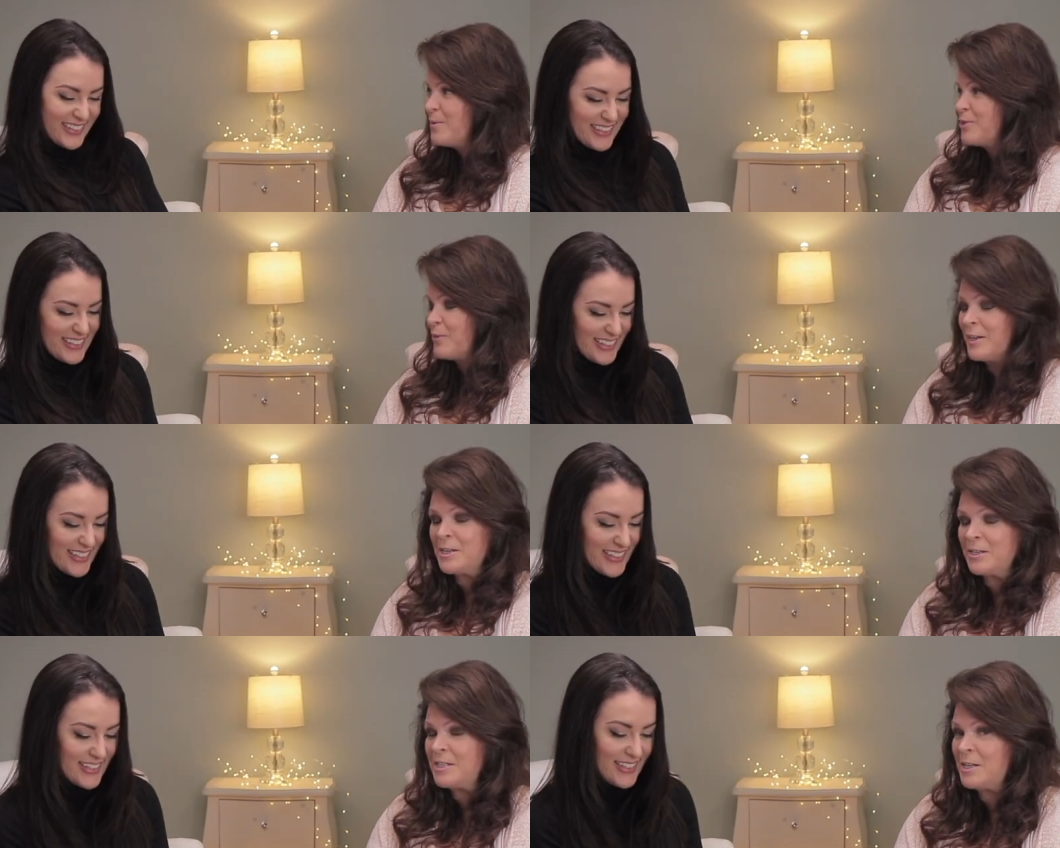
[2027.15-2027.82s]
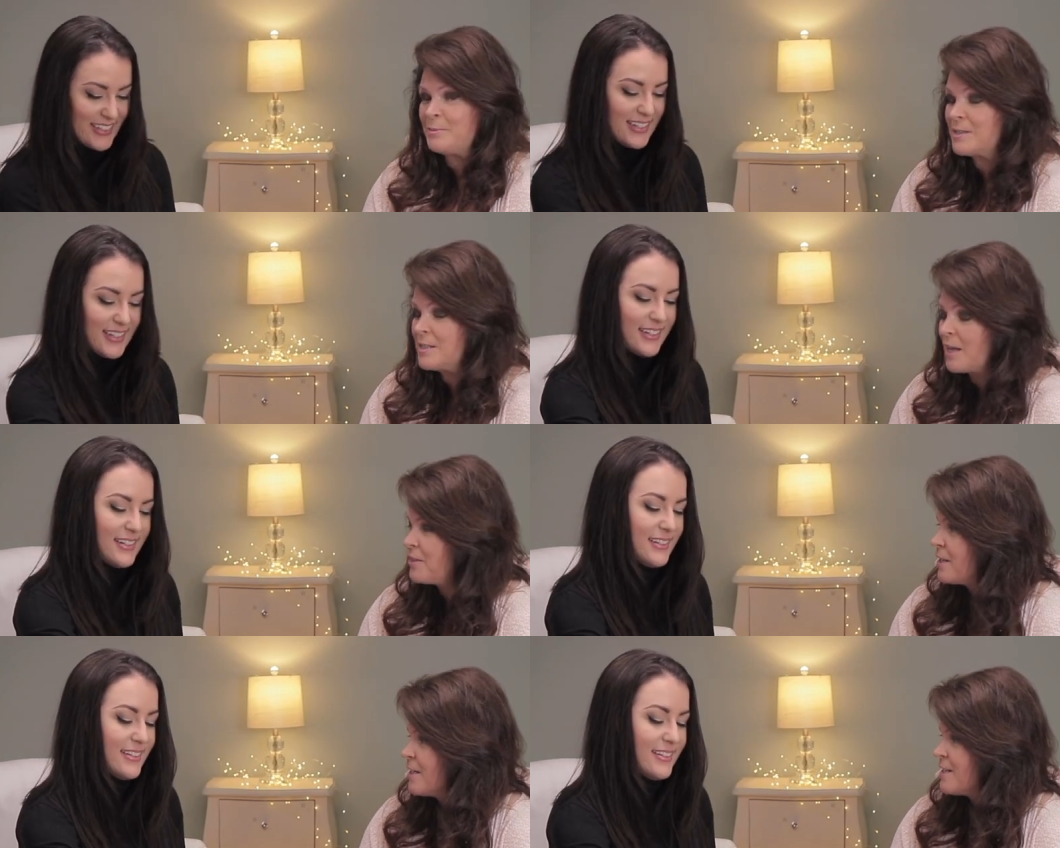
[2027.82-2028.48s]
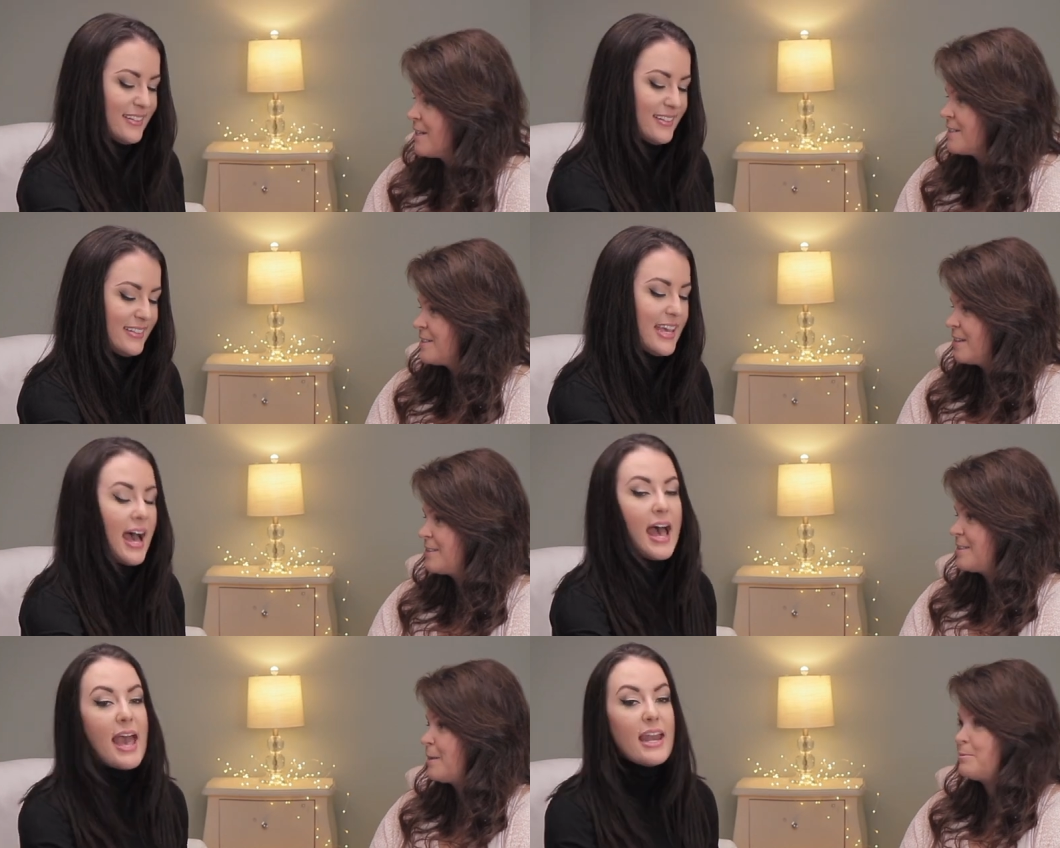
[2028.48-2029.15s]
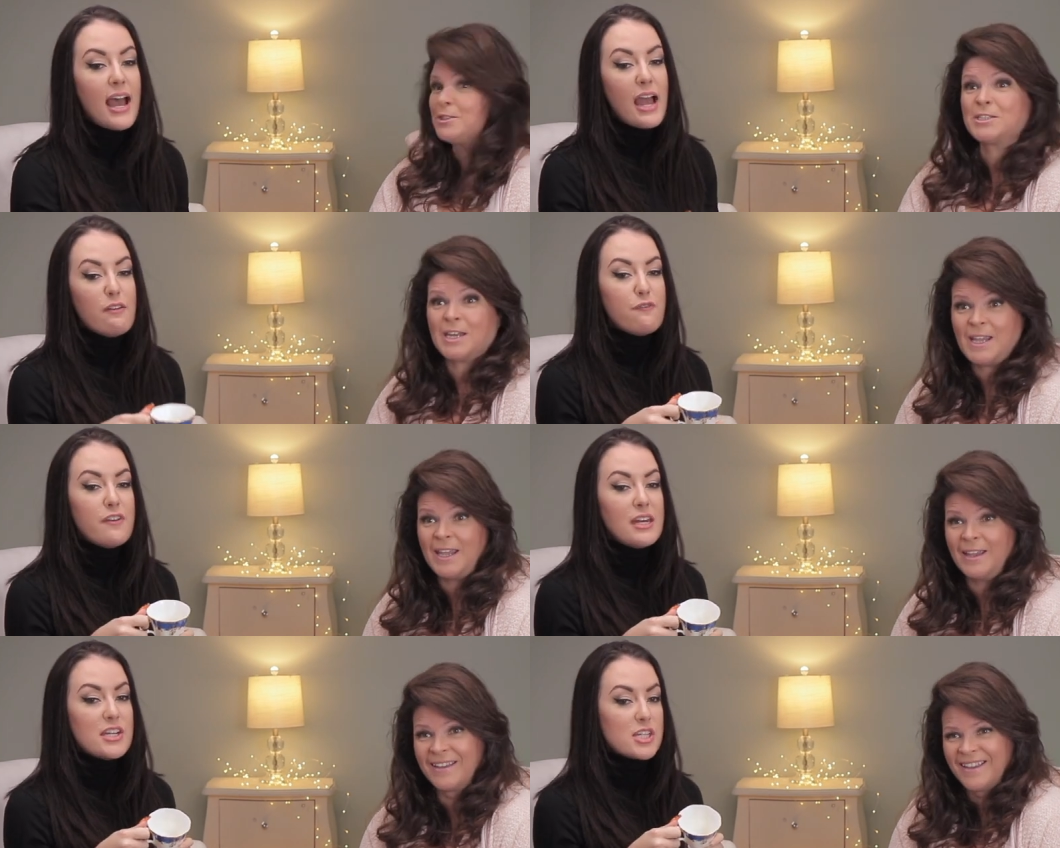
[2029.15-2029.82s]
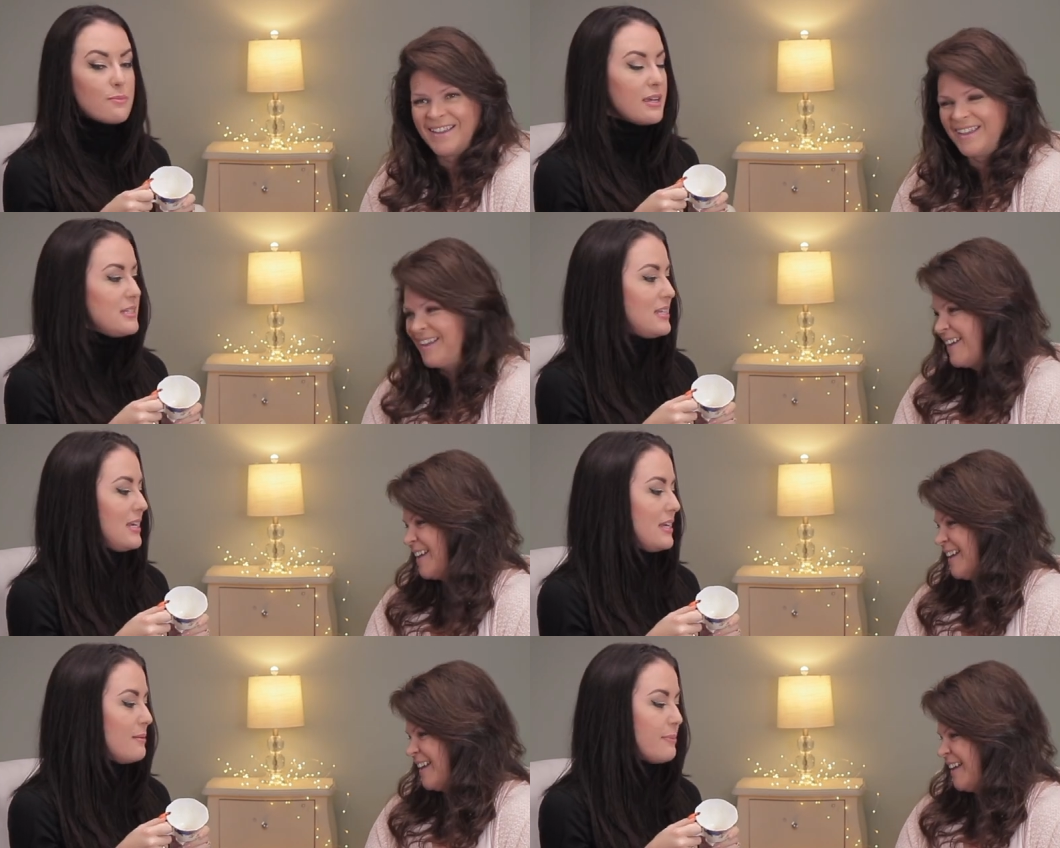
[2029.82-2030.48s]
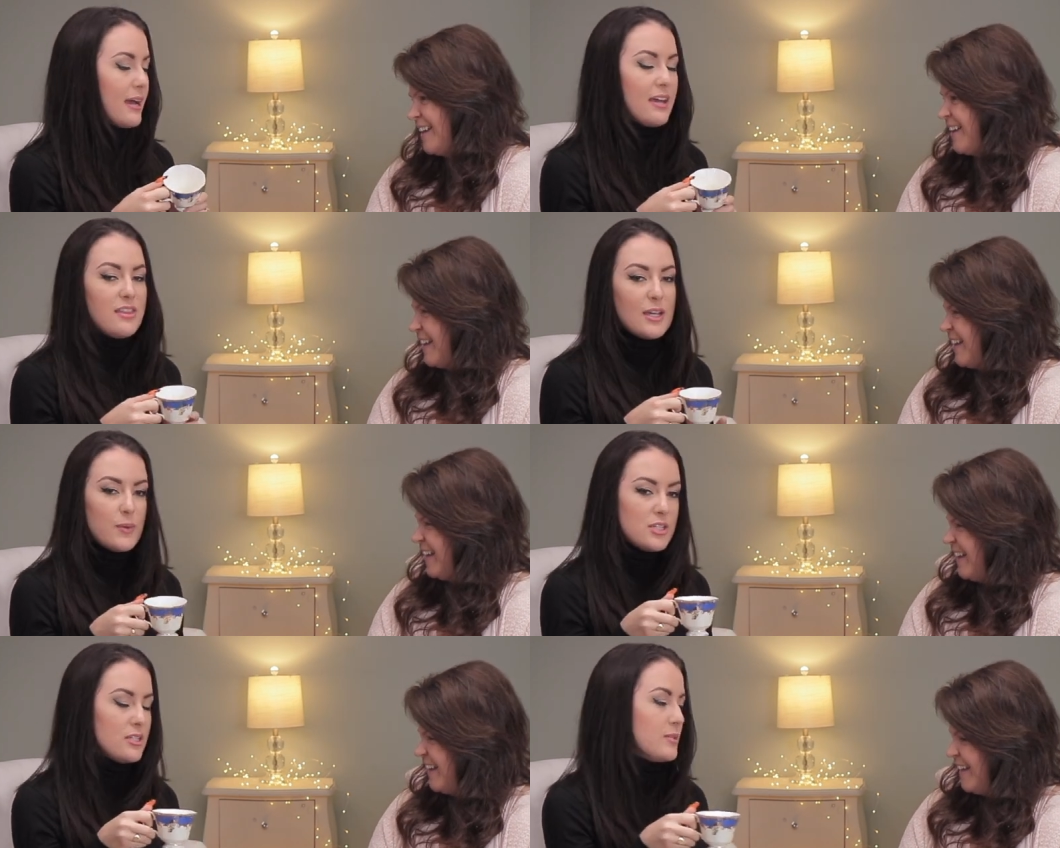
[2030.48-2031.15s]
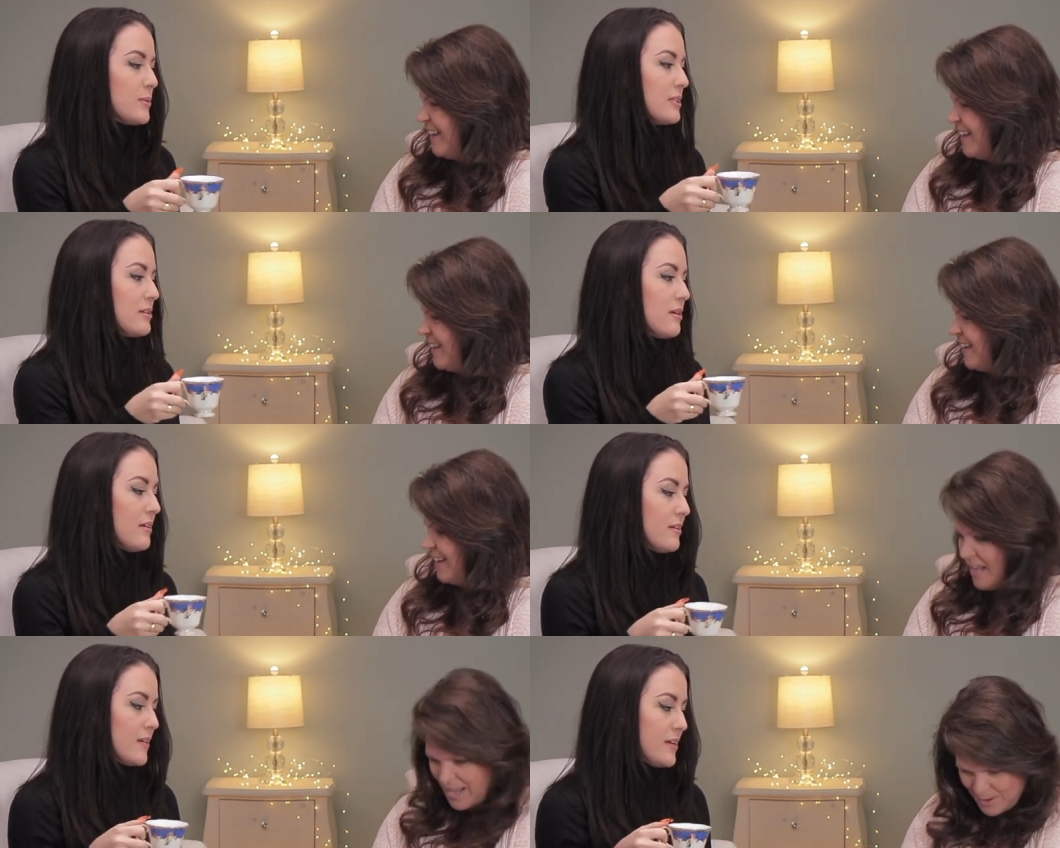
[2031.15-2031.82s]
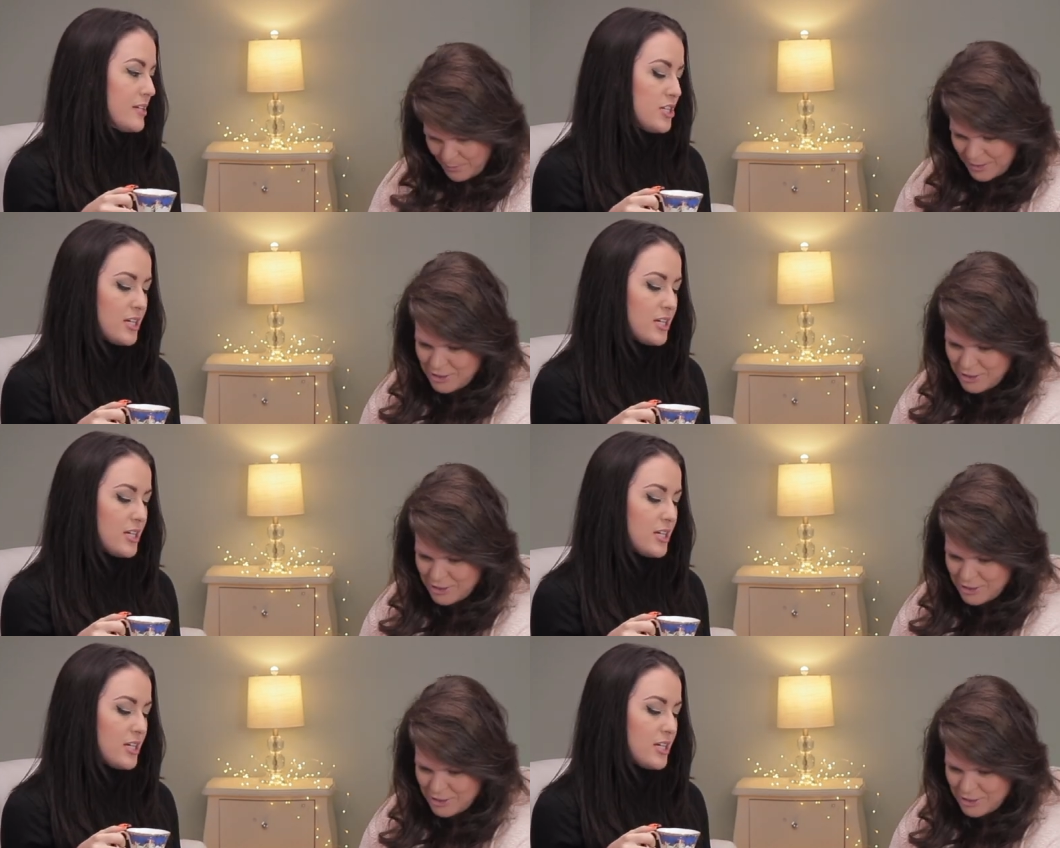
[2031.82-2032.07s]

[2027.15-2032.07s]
Speaker 1: We're drinking tea with nothing in it. Yeah, and tea. I finished
Speaker 2: my tea, but I think we should do a little honorary we